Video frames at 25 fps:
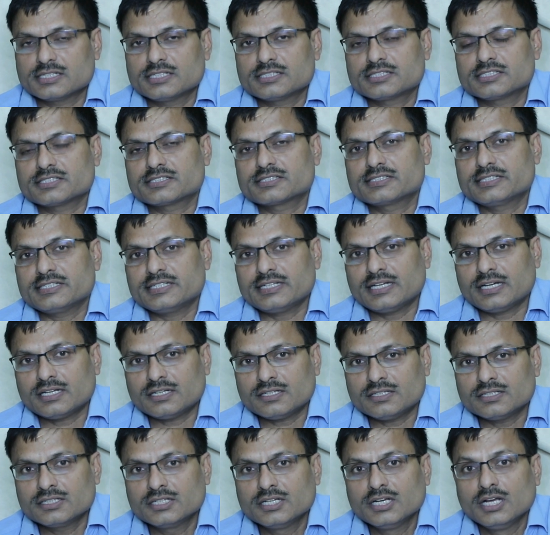it is
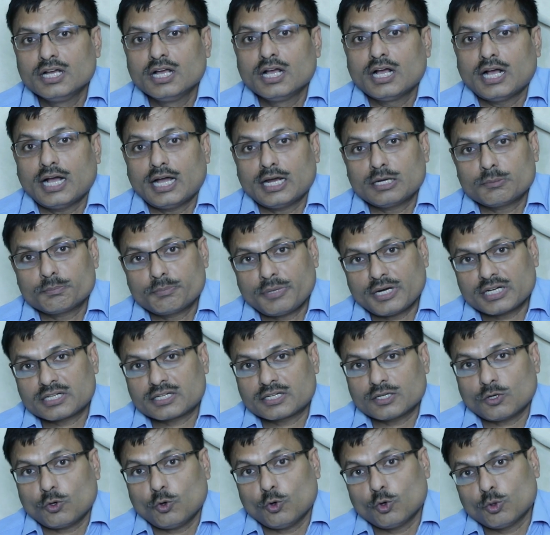there, and
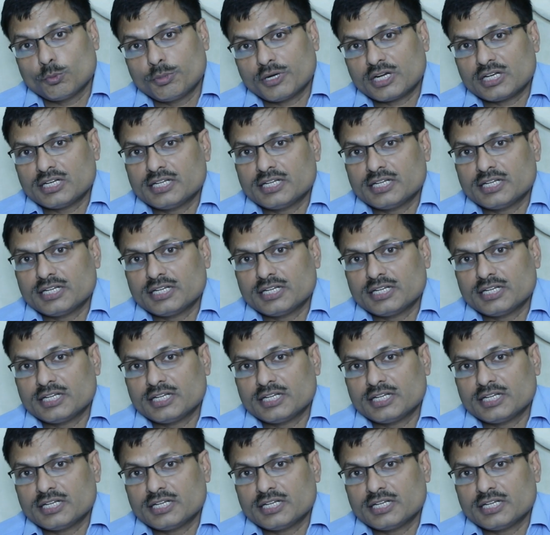but over